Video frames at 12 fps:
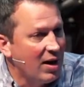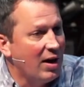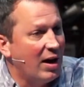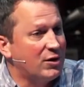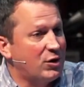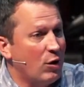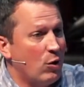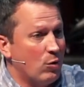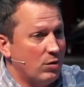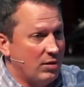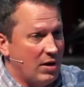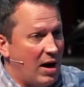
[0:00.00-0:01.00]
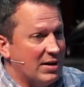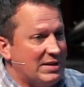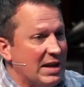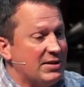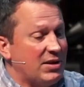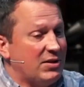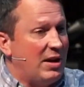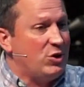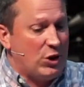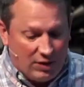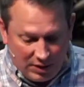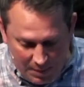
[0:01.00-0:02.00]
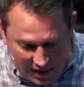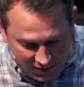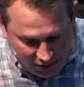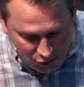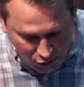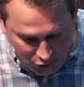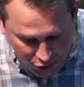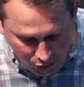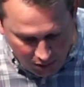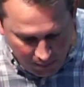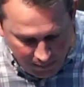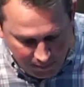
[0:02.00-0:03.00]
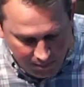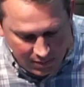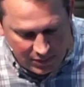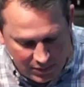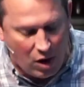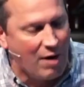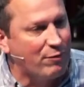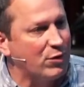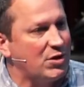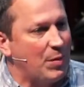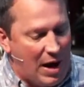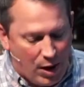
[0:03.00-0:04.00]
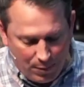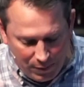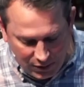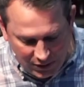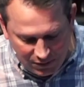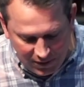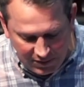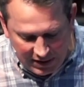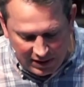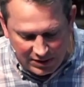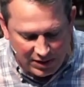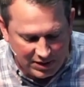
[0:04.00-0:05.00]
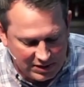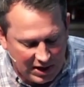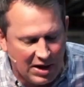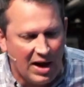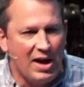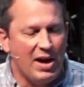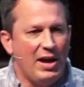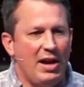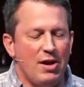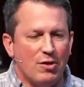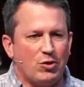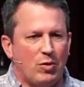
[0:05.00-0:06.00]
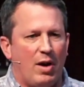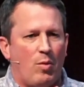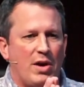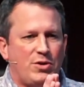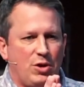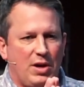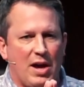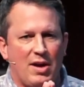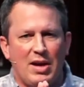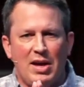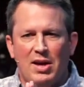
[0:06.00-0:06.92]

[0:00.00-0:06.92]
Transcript: And so God sends this angelic messenger to him to offer some help, verses 15 and 16. And here's what I want you to get.